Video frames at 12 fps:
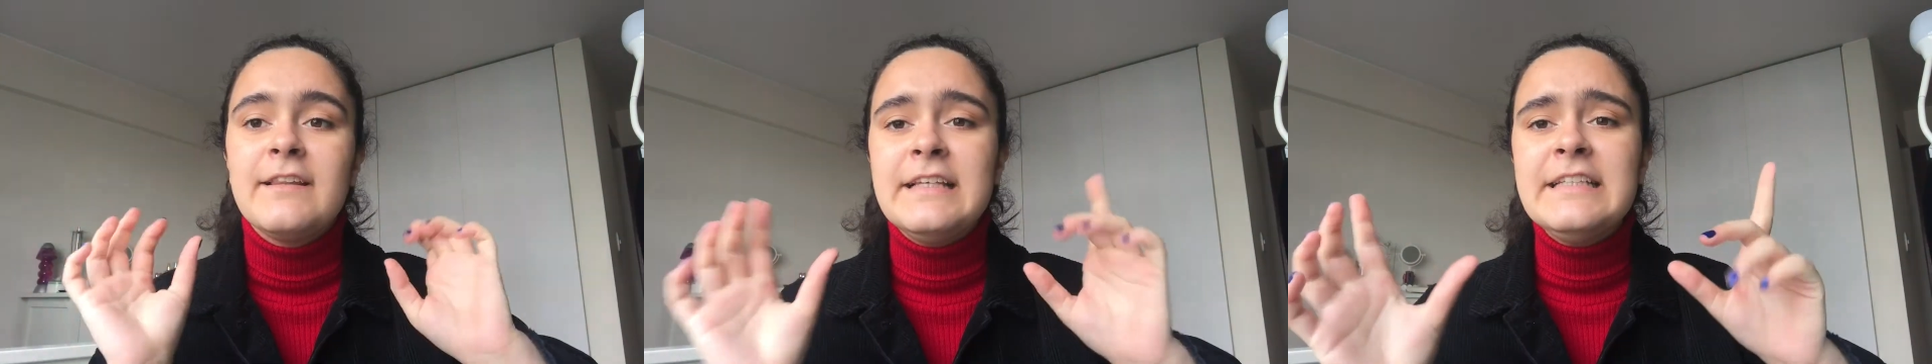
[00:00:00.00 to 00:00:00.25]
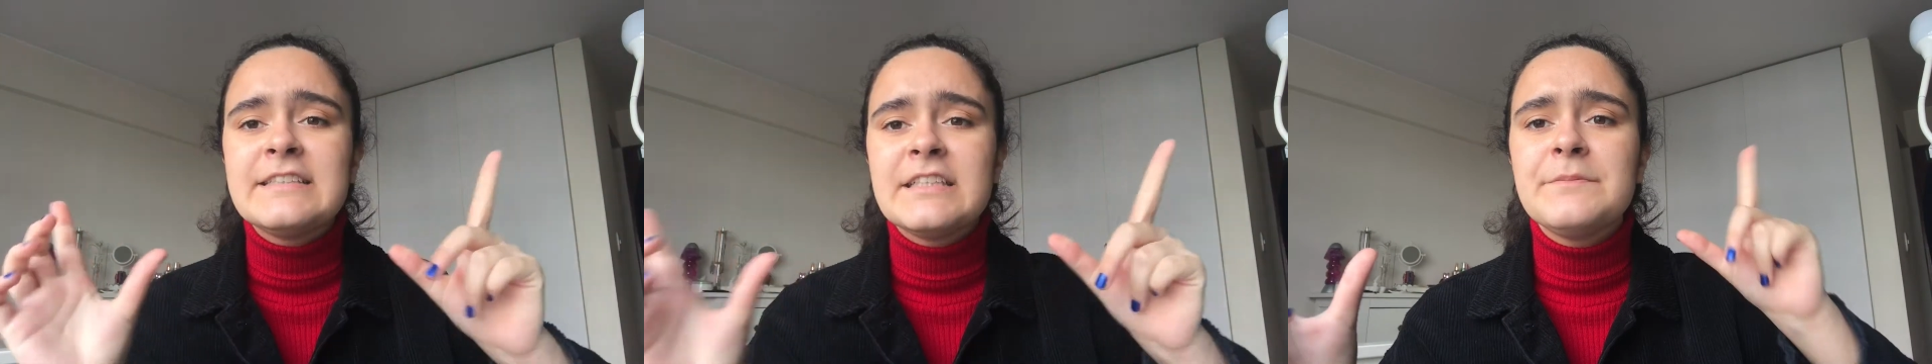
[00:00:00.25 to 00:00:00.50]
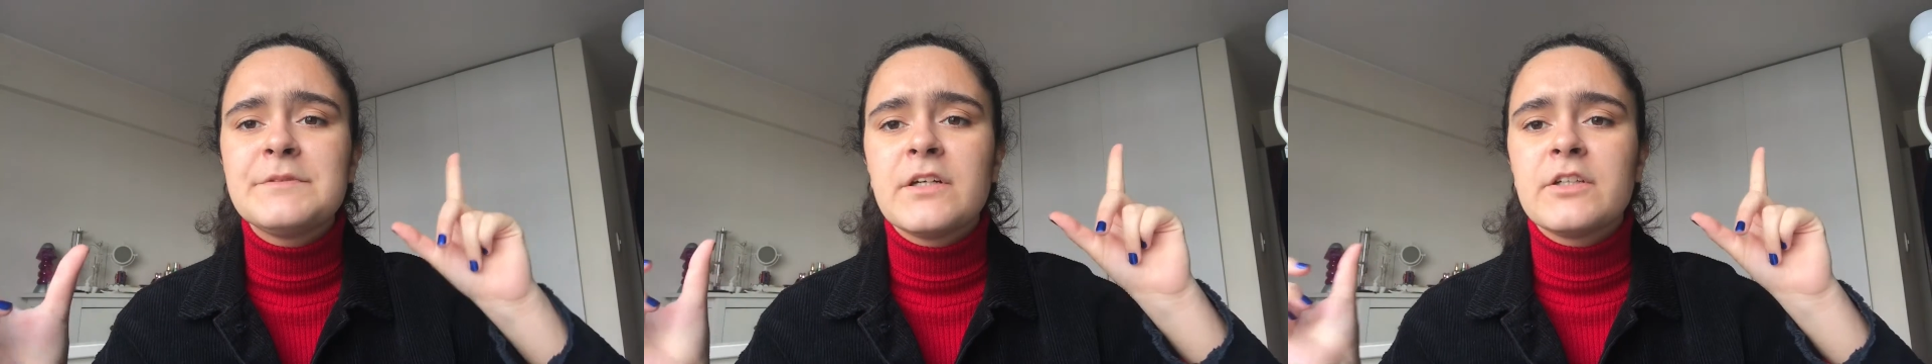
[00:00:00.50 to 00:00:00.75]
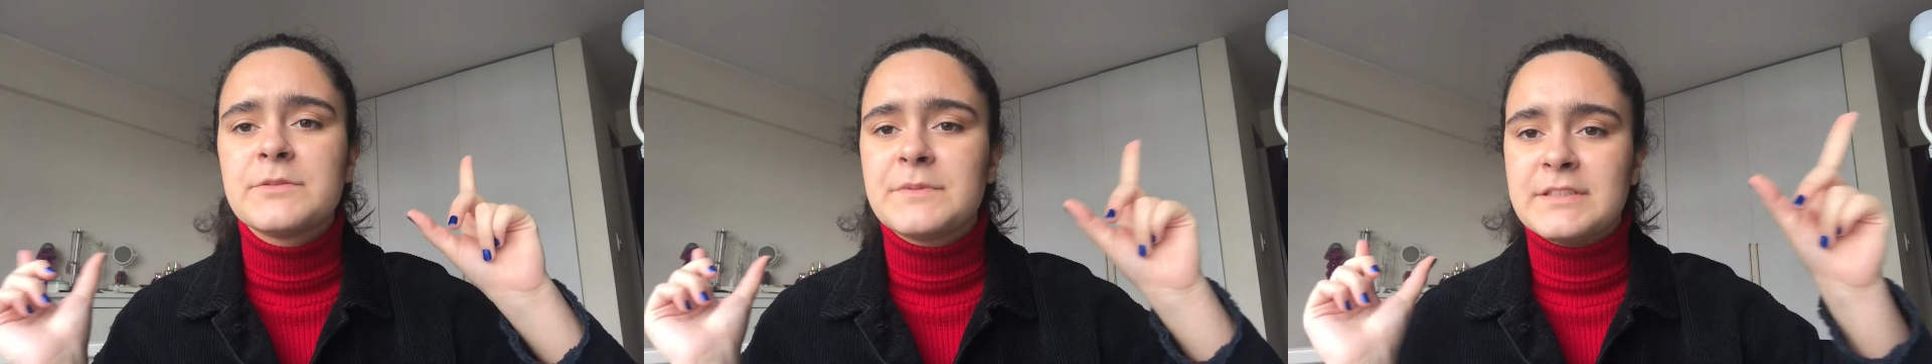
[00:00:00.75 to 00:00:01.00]
These tips
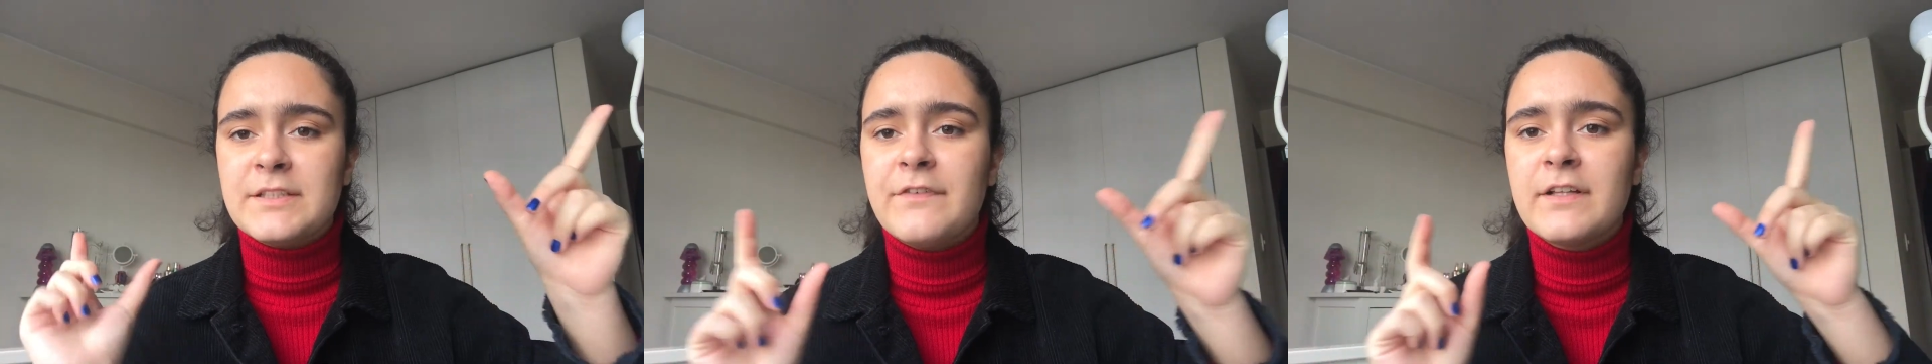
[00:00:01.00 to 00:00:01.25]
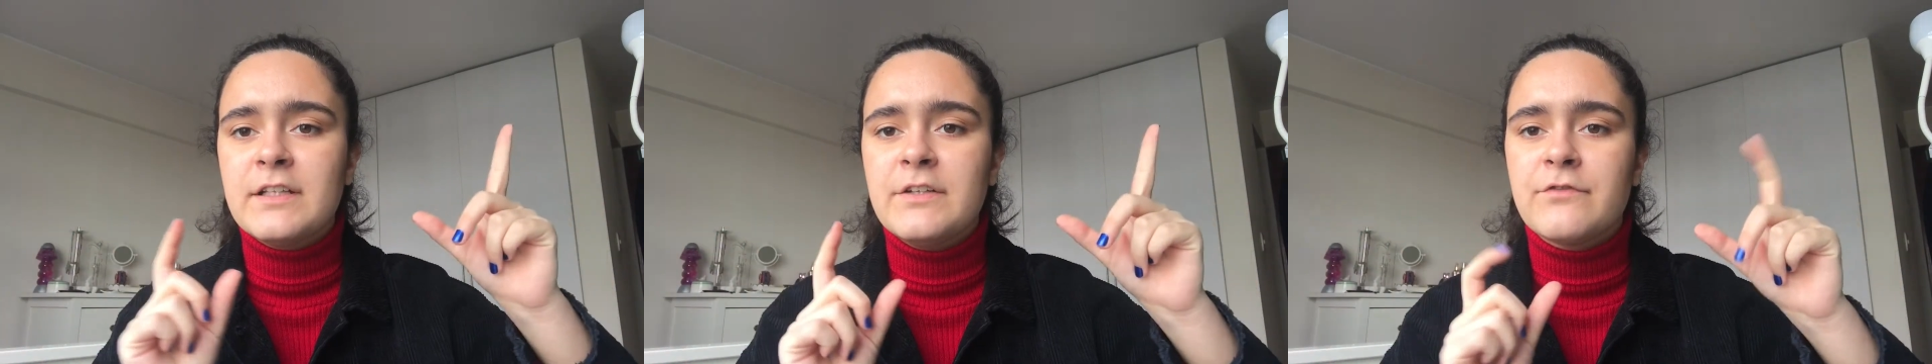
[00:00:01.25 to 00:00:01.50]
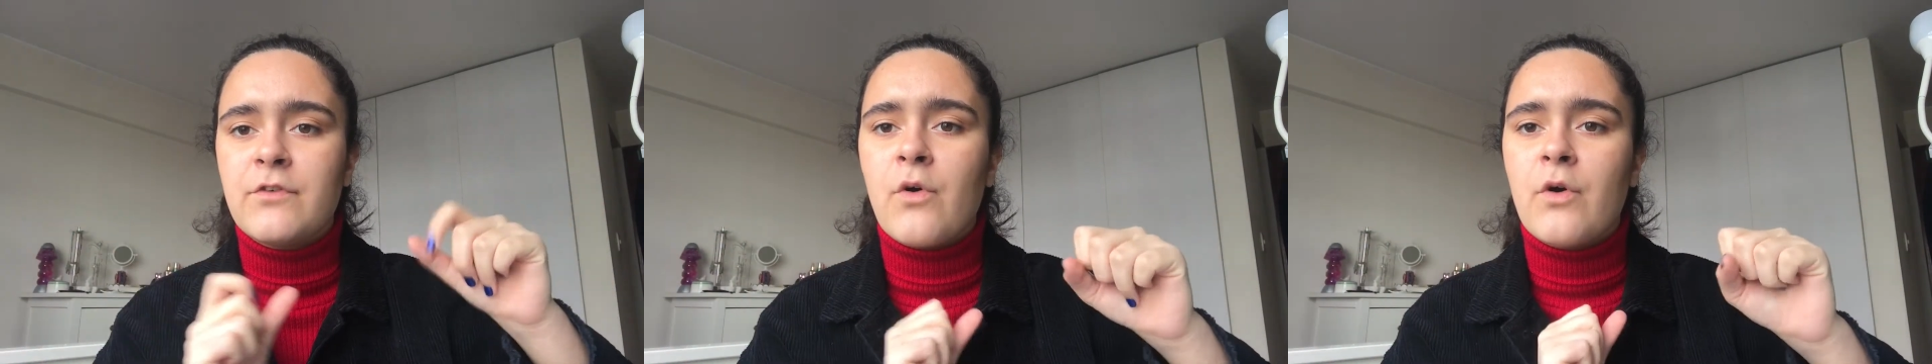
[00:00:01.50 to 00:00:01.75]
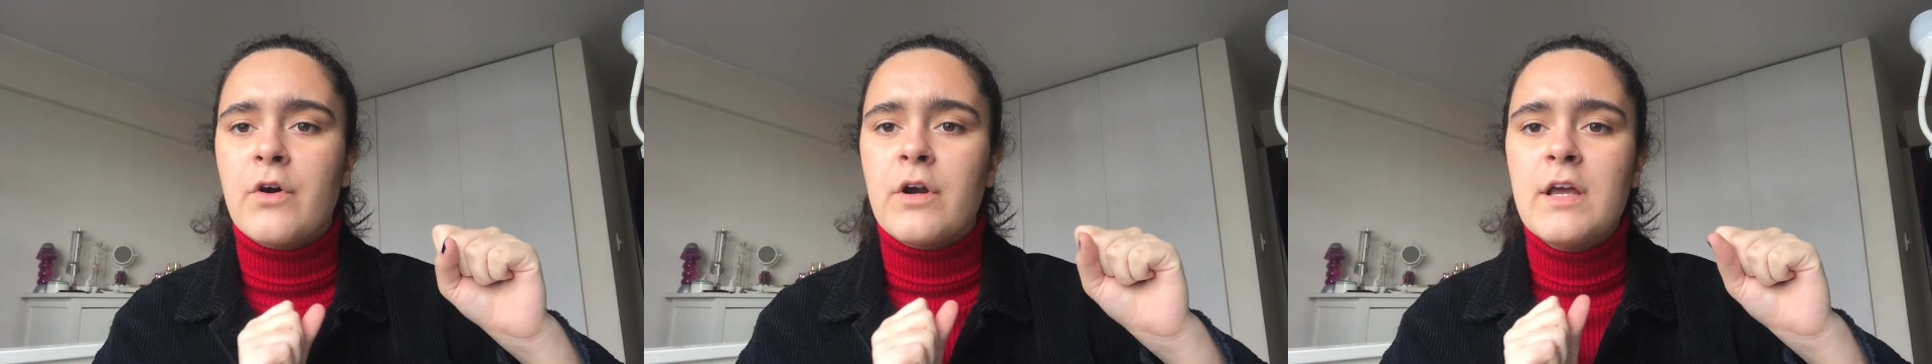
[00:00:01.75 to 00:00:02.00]
are specifically
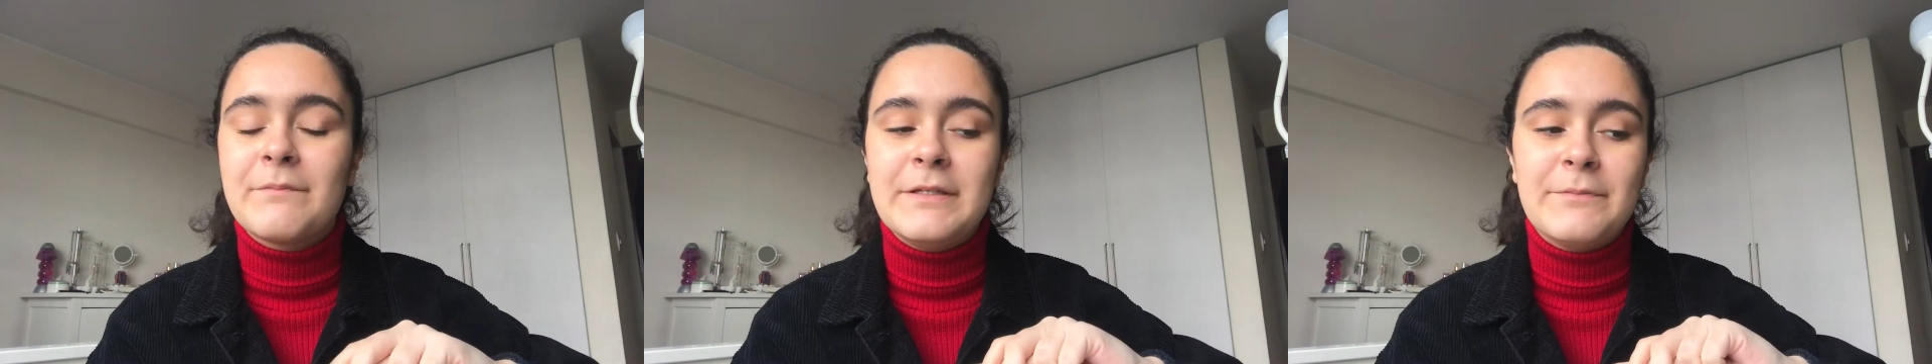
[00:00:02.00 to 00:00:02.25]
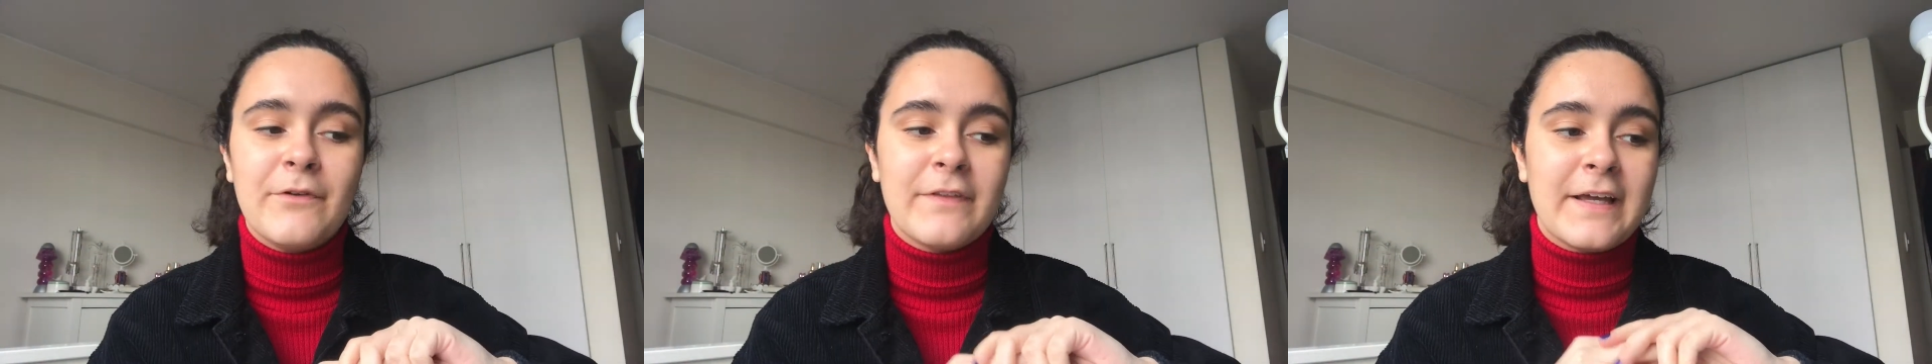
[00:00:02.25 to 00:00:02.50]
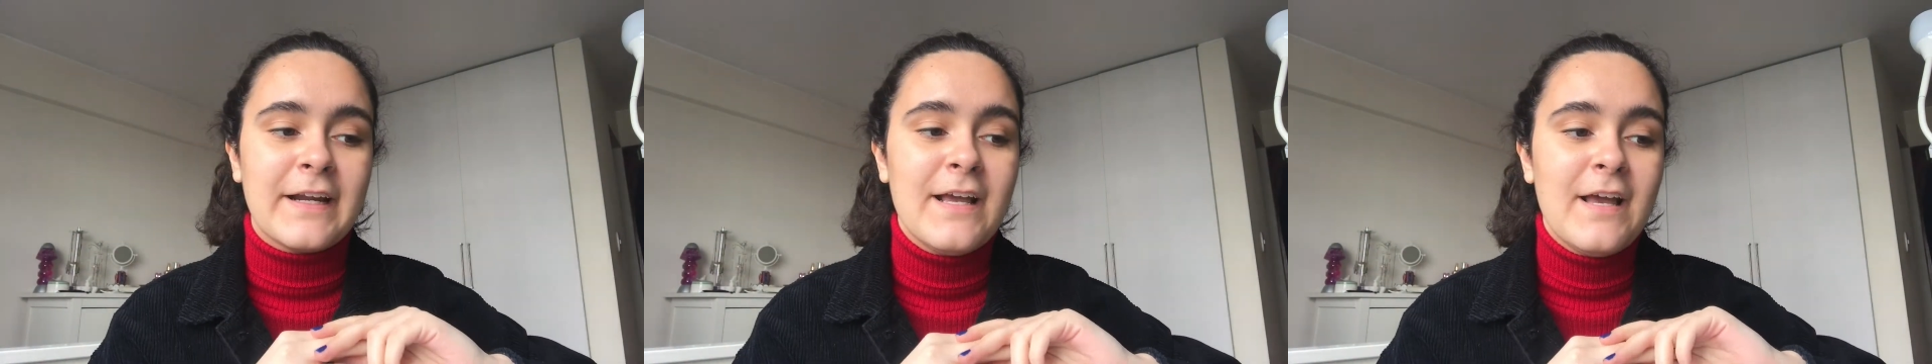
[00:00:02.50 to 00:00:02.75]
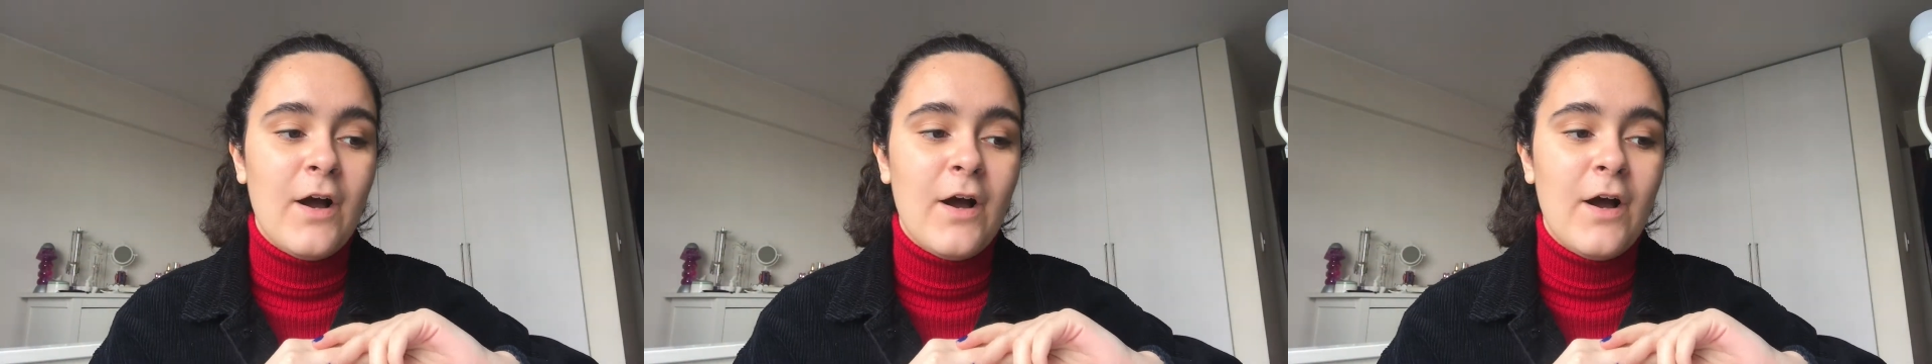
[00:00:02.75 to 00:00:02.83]
for people that